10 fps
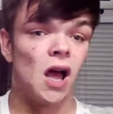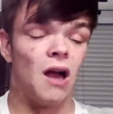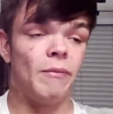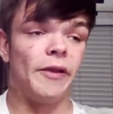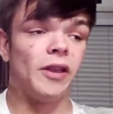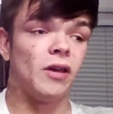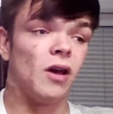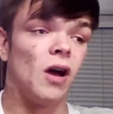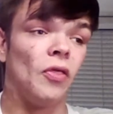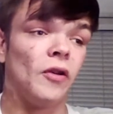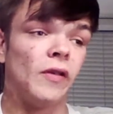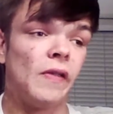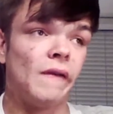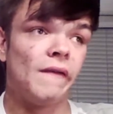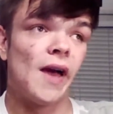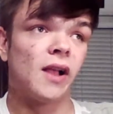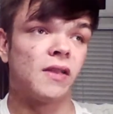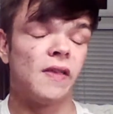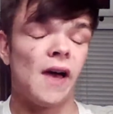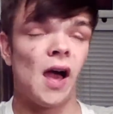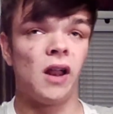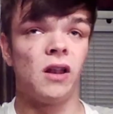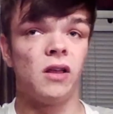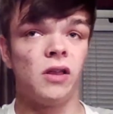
I mean, other than the fact that